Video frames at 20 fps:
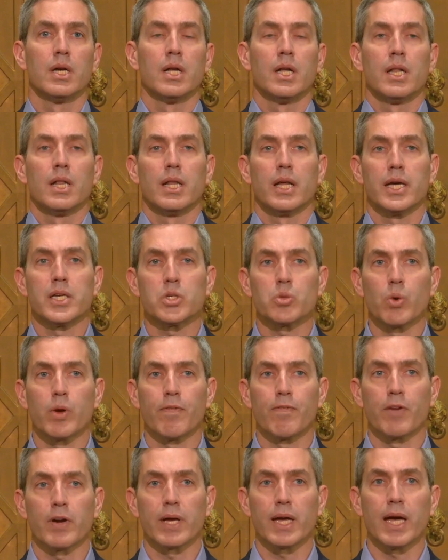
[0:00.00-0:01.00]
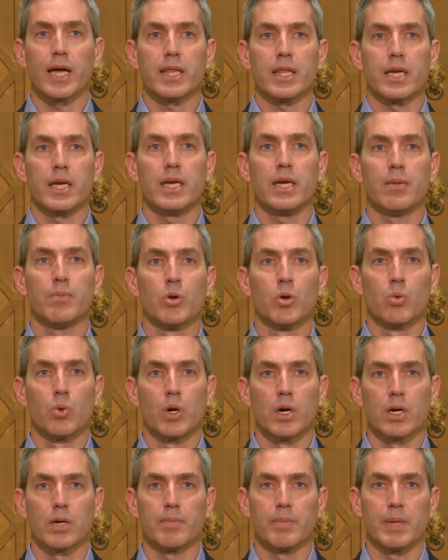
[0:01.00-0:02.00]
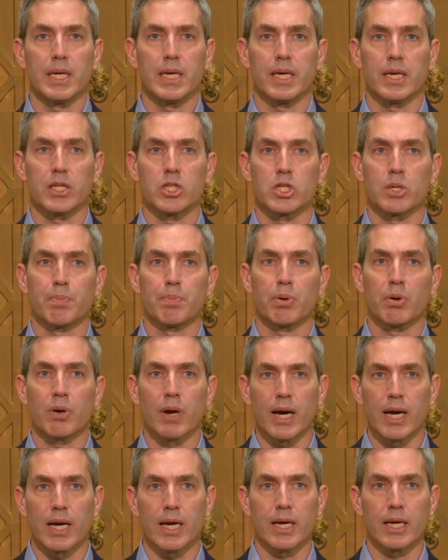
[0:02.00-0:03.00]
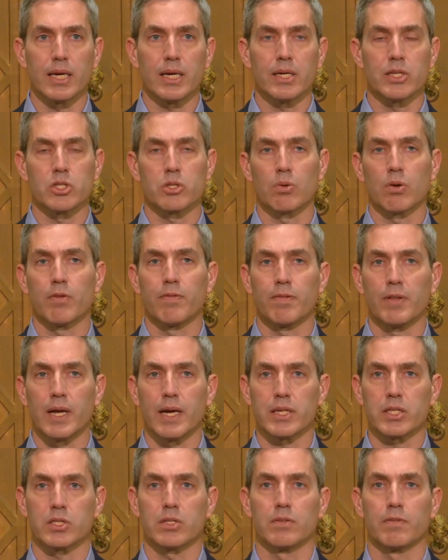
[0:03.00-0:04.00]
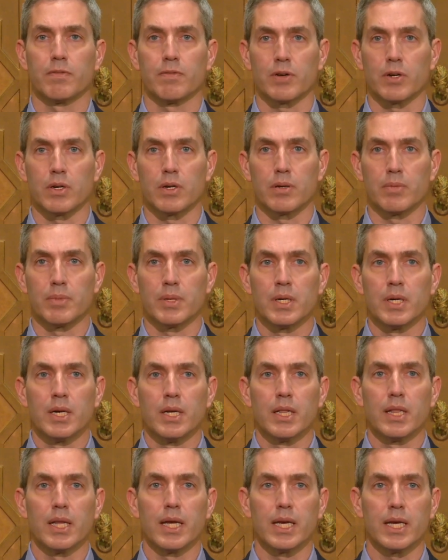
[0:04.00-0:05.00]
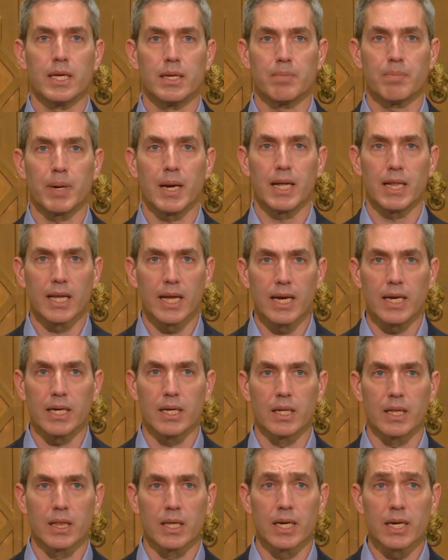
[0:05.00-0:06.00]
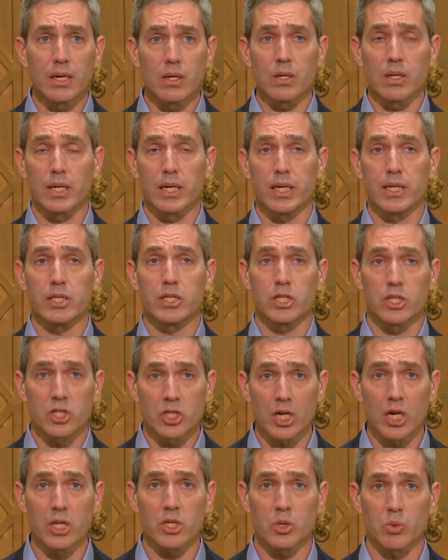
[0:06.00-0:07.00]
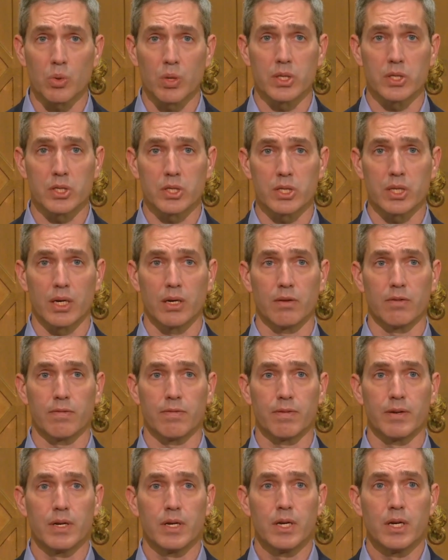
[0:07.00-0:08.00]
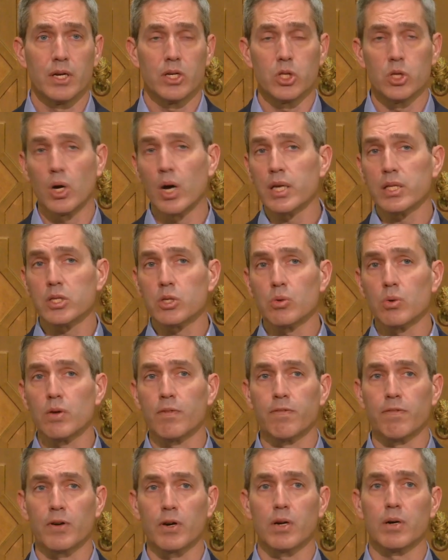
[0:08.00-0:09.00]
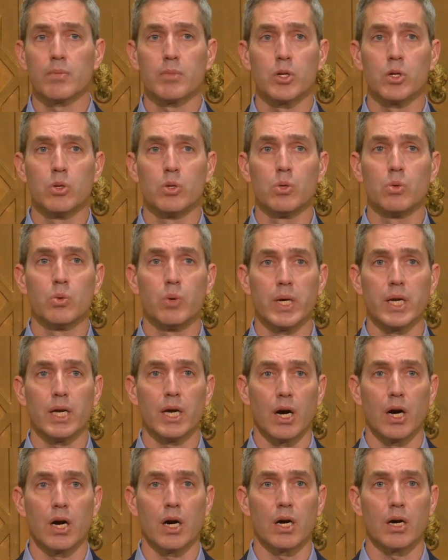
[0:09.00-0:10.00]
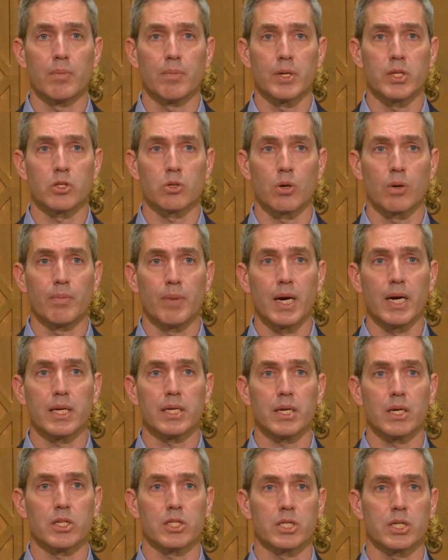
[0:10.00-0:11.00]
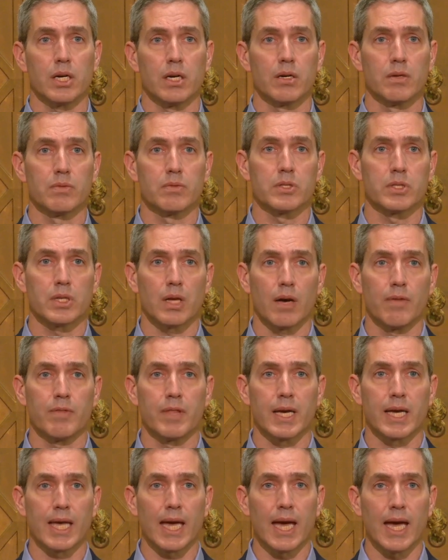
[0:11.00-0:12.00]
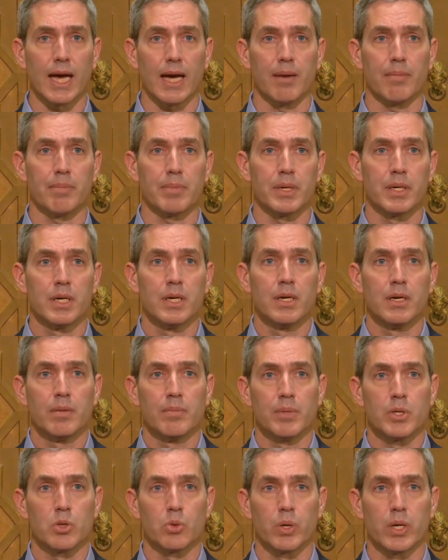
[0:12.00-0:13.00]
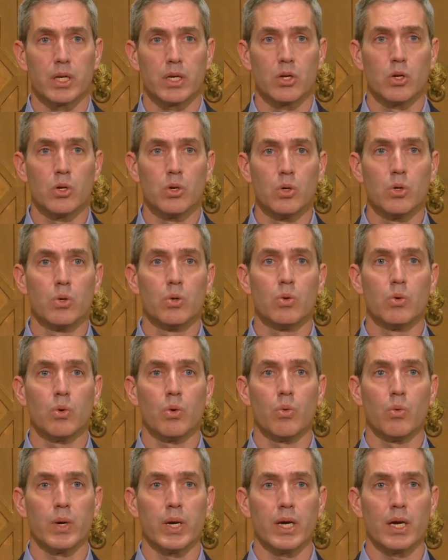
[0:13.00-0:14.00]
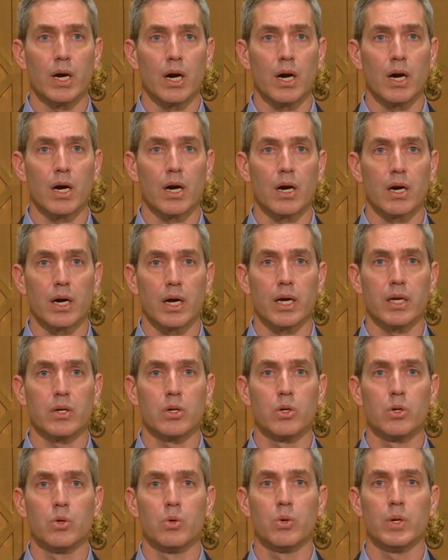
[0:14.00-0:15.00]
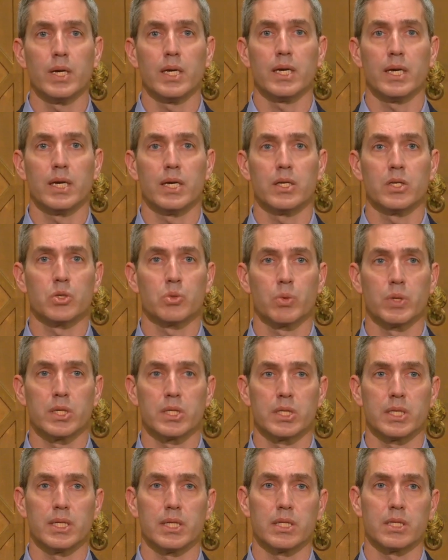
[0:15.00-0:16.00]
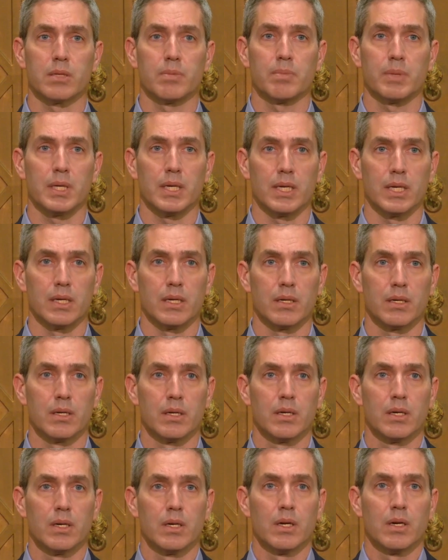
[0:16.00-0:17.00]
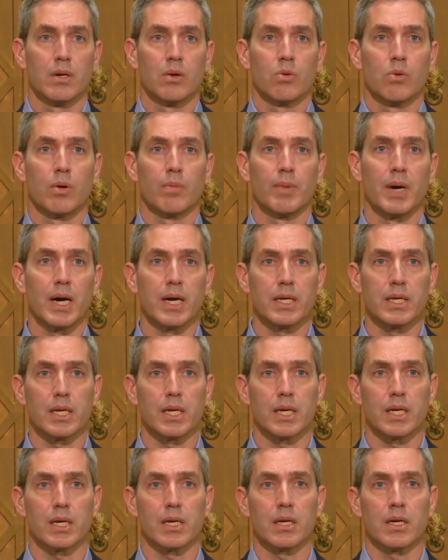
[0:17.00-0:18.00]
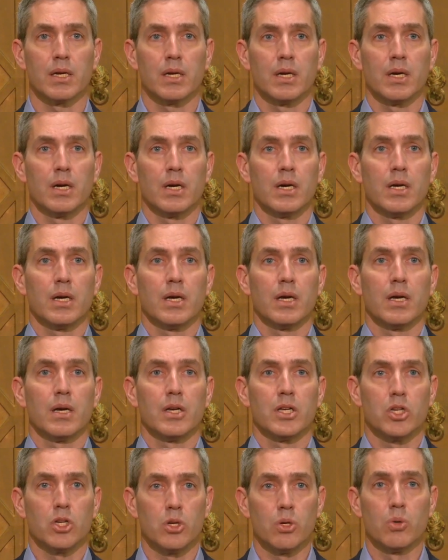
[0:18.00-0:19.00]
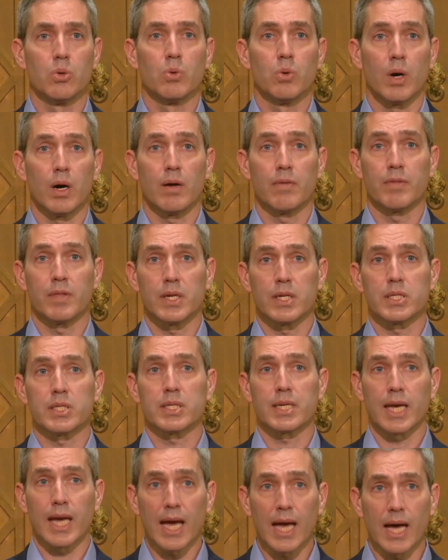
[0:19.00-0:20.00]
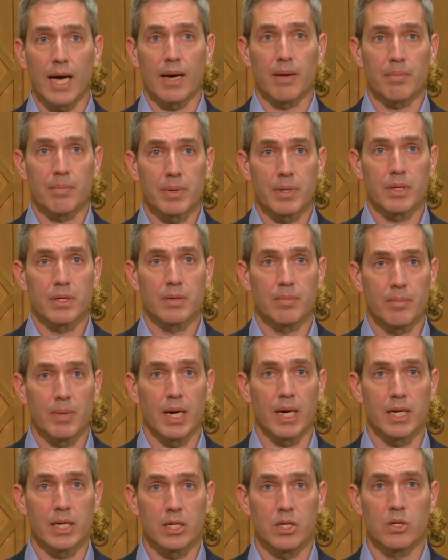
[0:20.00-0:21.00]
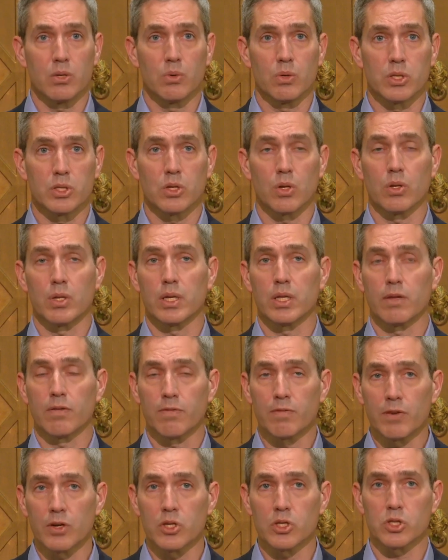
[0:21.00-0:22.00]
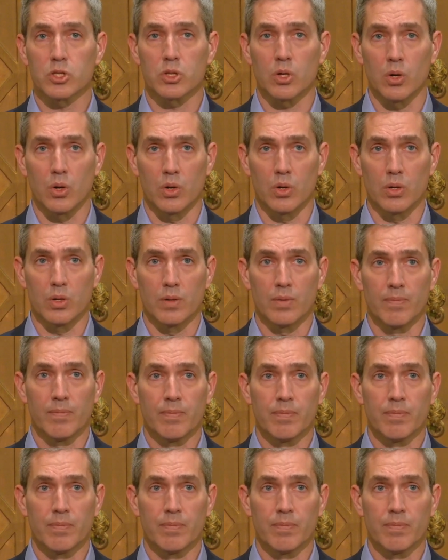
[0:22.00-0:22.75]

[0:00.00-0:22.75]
Lest we forget, the Hebrew word meaning to pray is a reflexive verb, lehitpalel, literally to judge oneself, not to affirm who we are, but to remind ourselves of the gap between who we are and who it is we seek to be. Reminding you of this gap, mind you, is only the first goal.